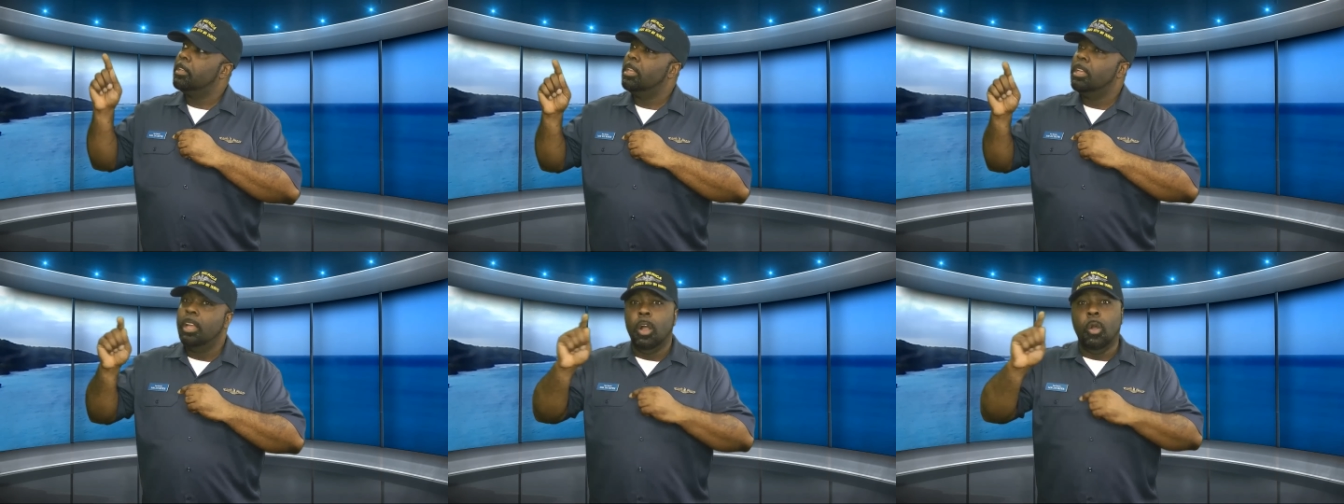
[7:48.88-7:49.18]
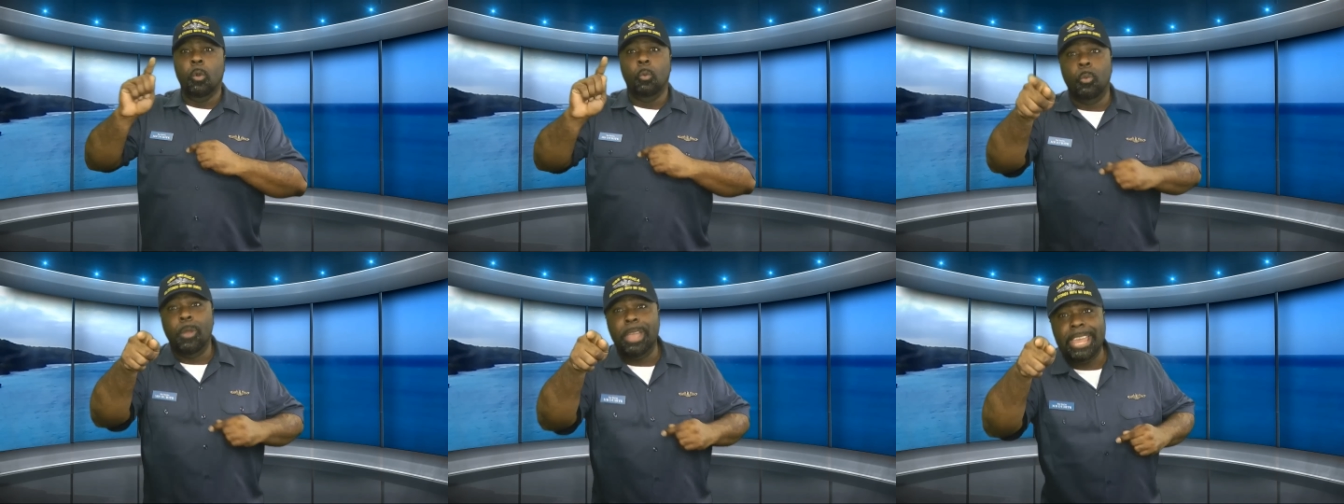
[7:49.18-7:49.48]
a
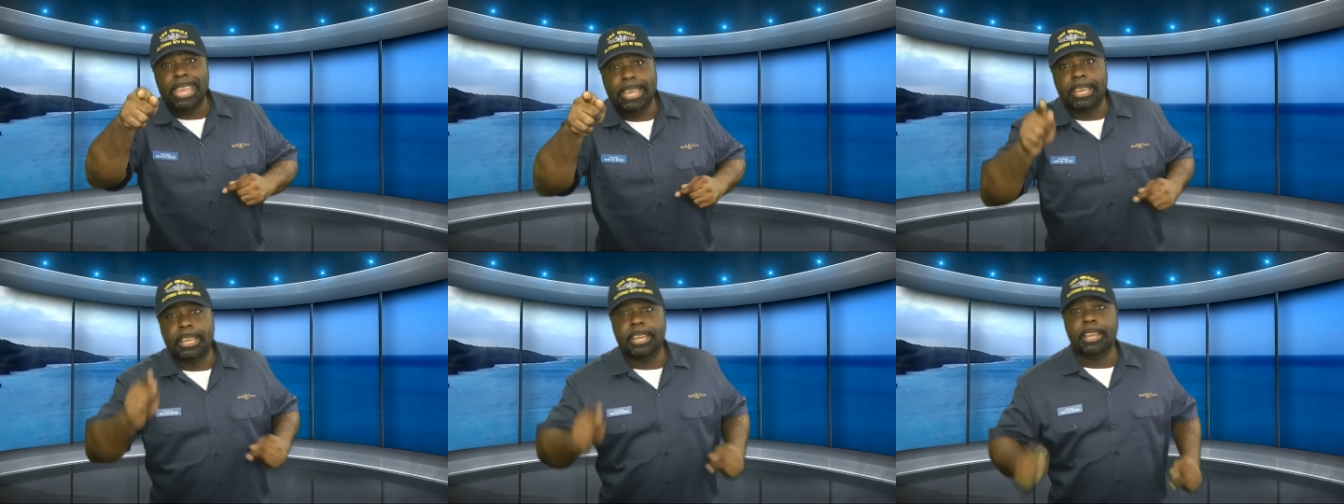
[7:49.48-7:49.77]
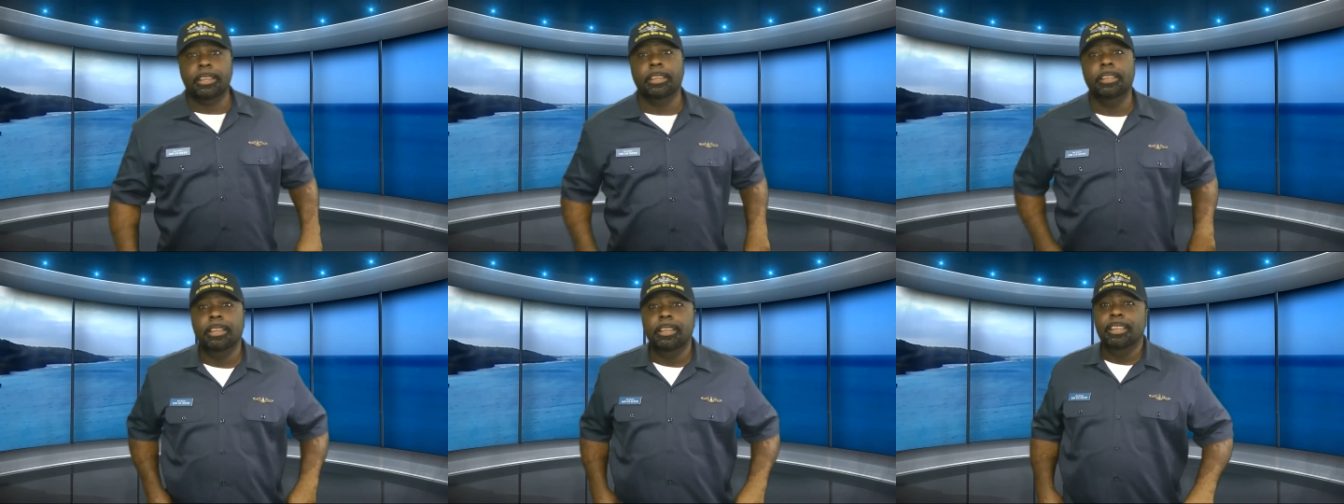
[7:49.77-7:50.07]
week,
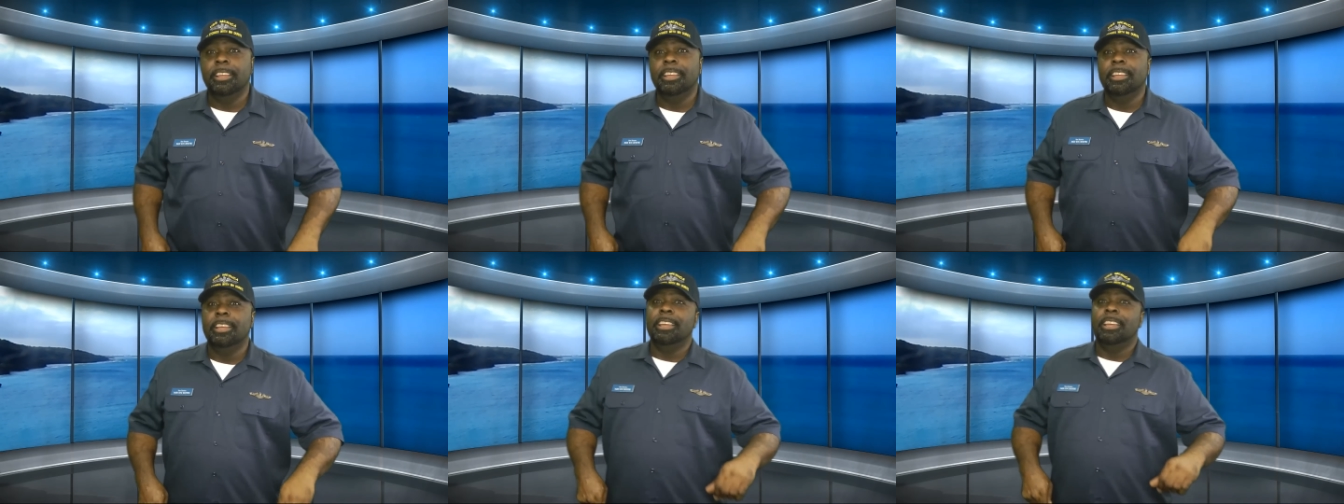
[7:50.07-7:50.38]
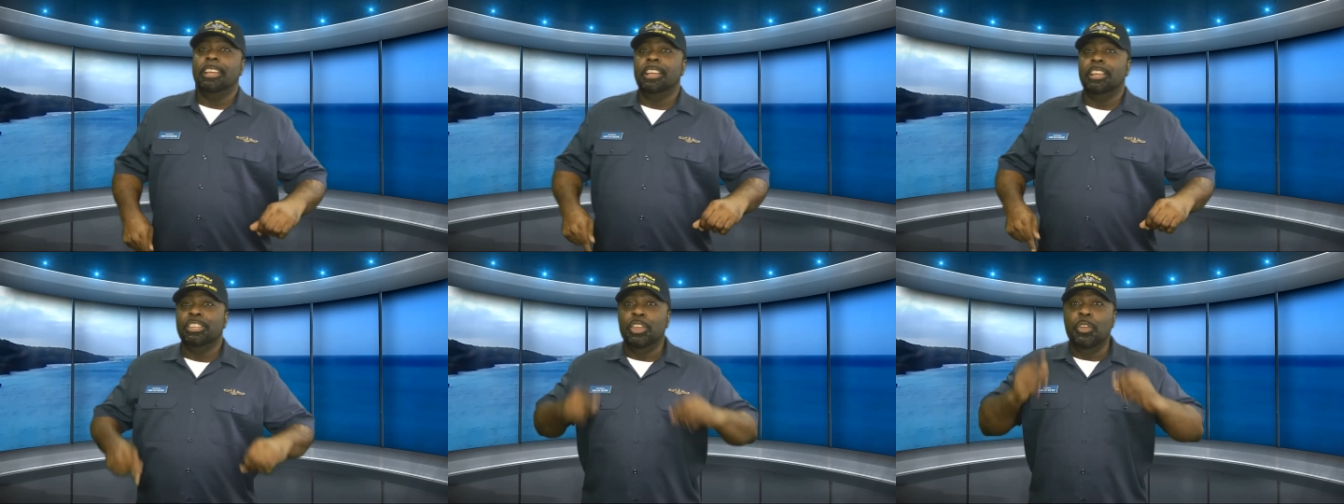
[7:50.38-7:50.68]

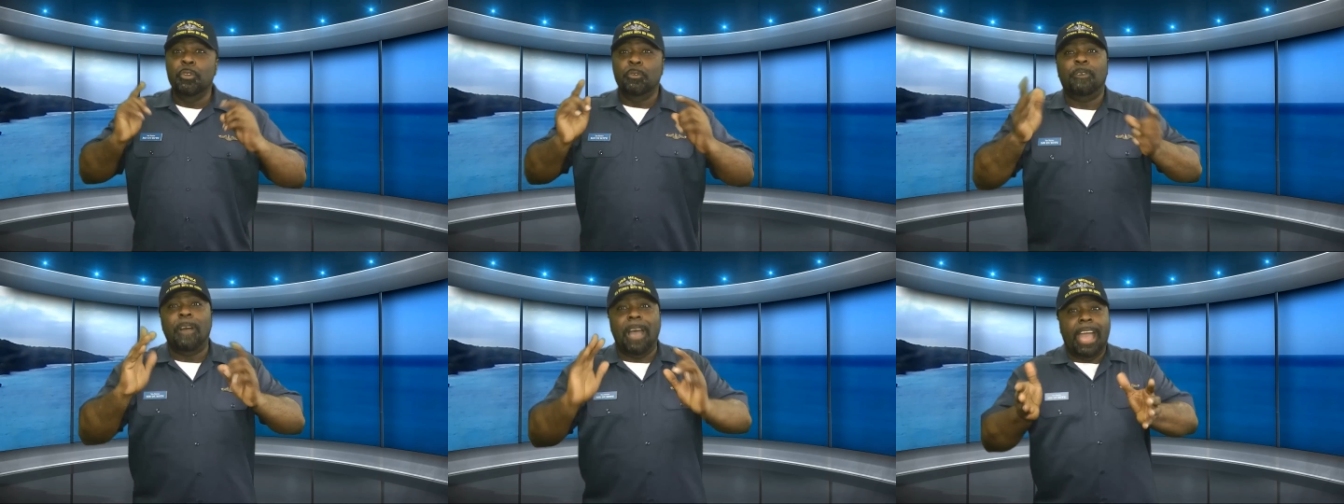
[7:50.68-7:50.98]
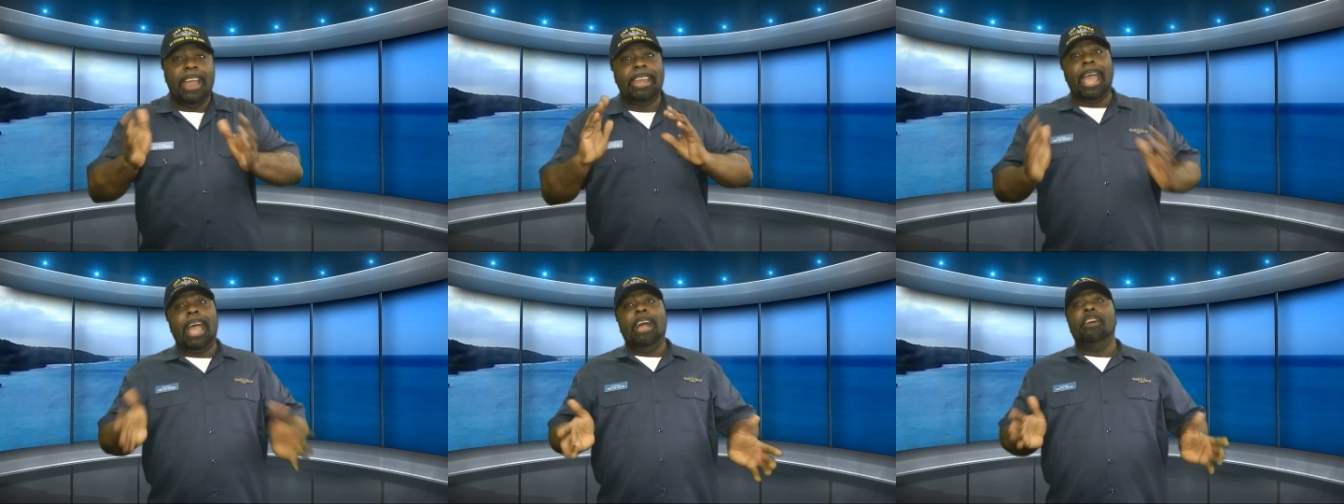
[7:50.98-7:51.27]
you
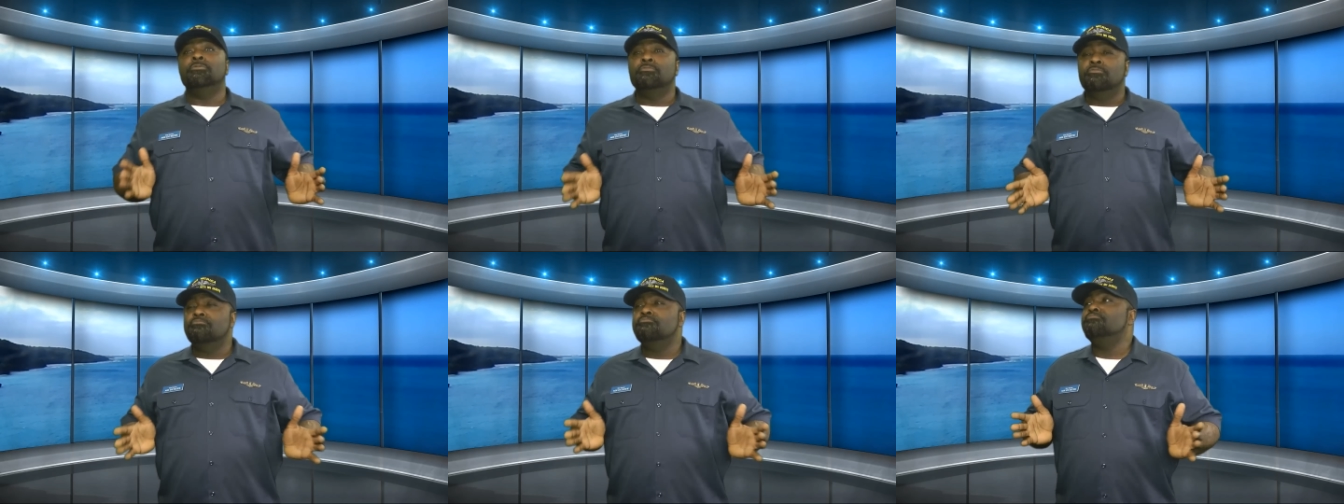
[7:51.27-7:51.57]
find out